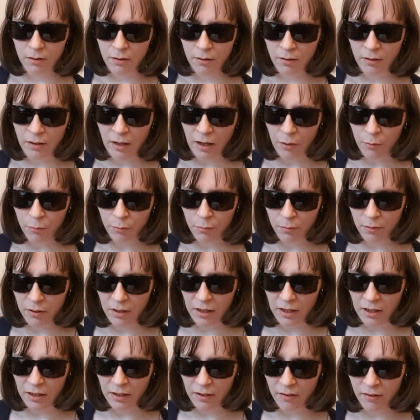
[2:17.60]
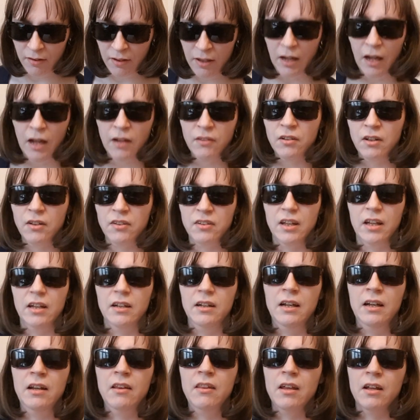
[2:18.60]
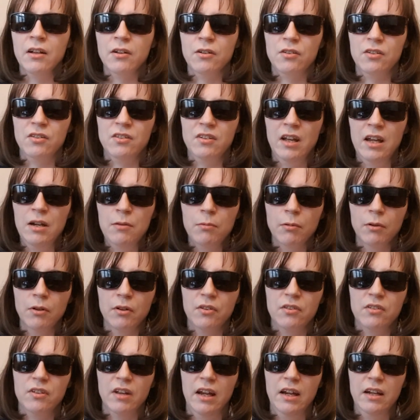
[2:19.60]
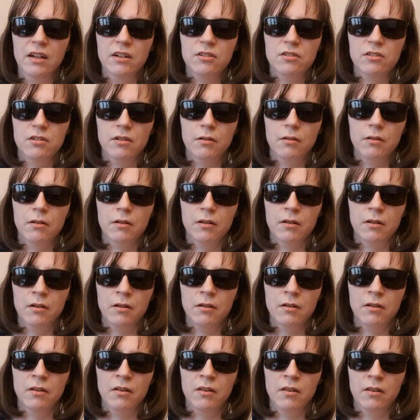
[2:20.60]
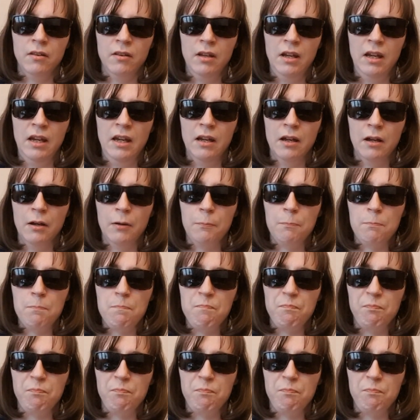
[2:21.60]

Now, as I said, in the unstable stage, the